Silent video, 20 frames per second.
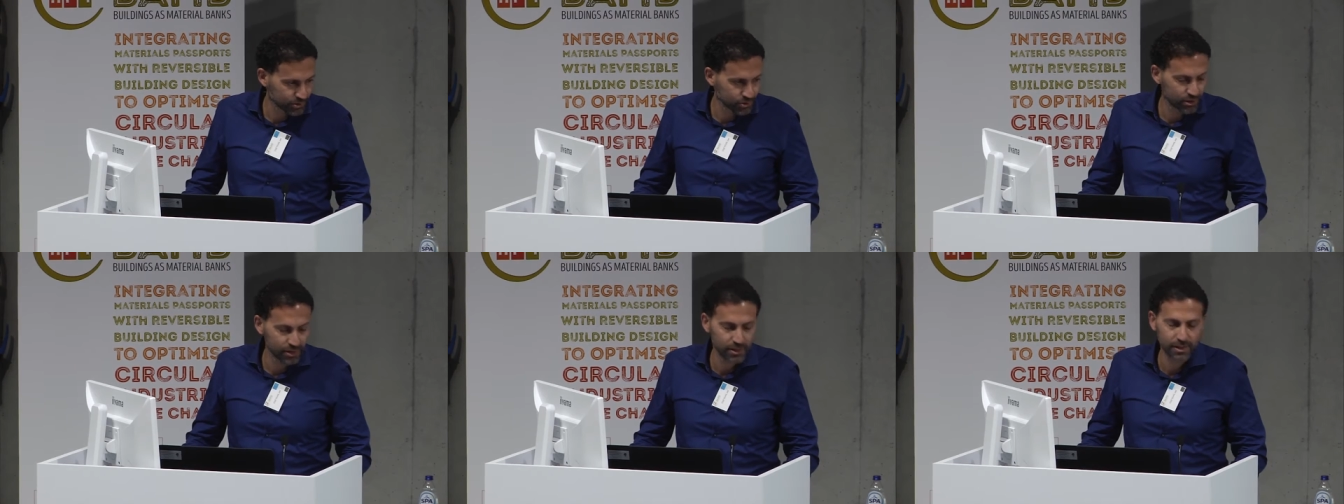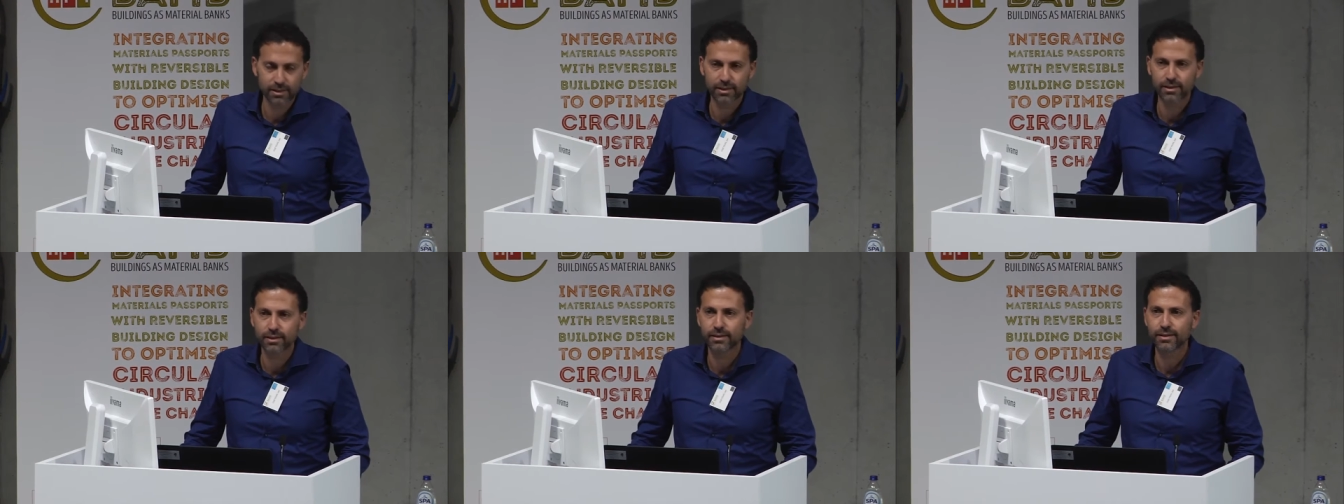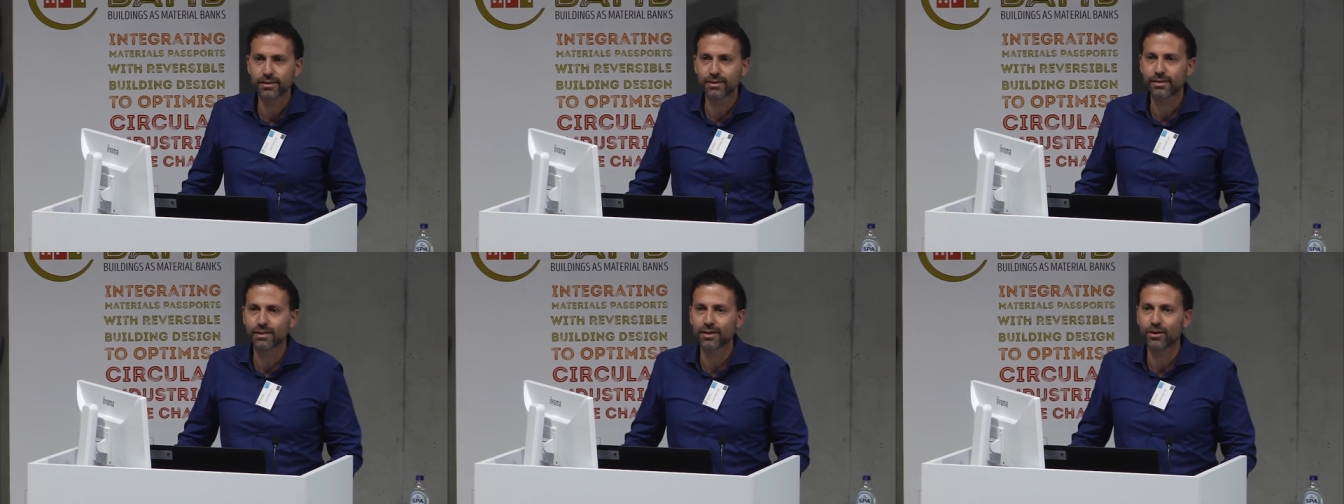actually,
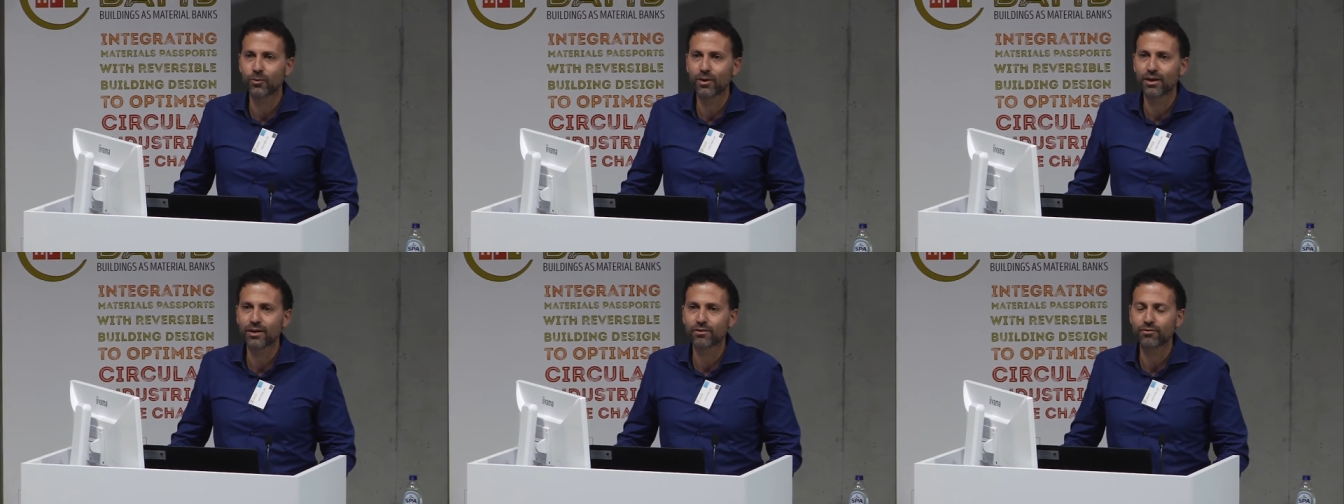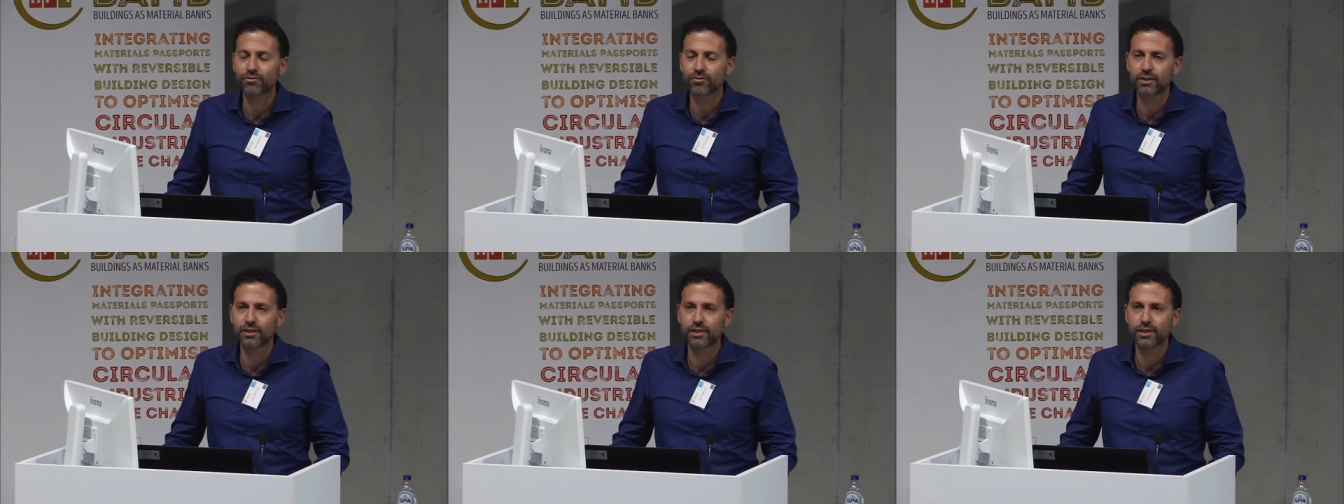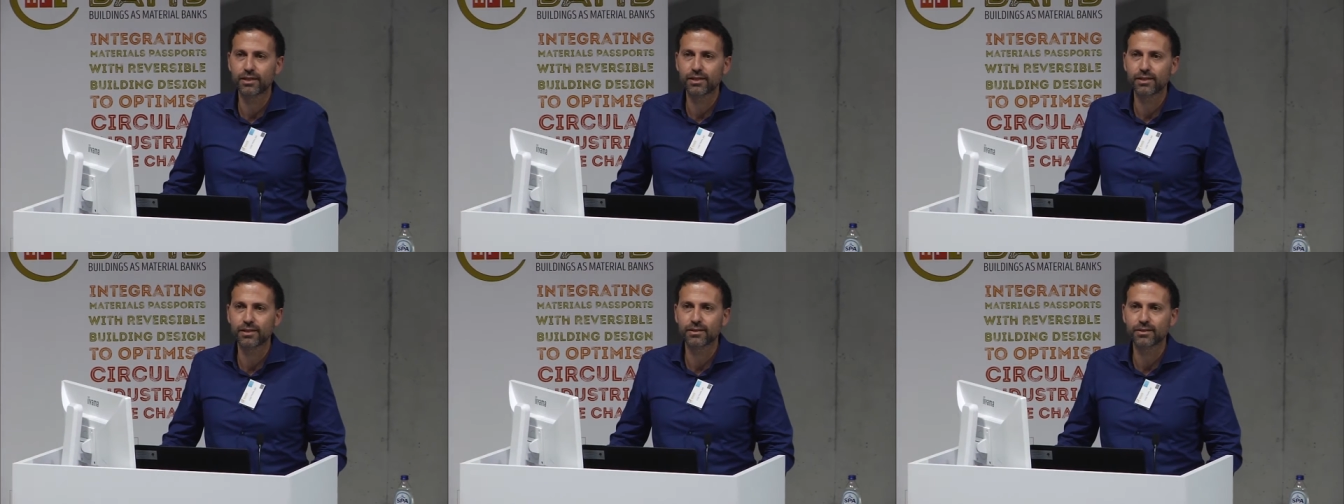one of
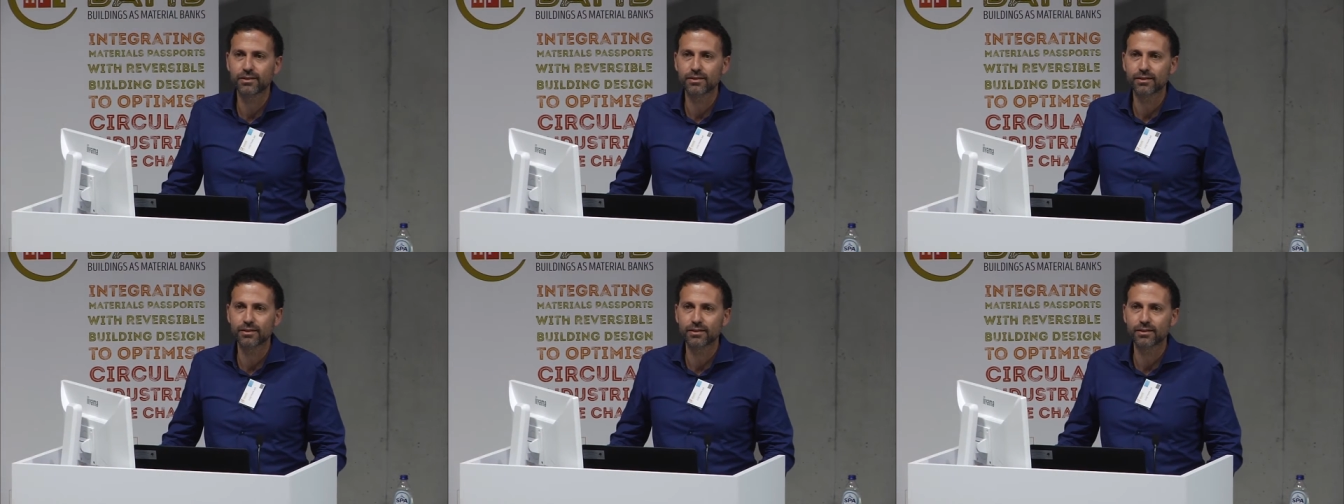the,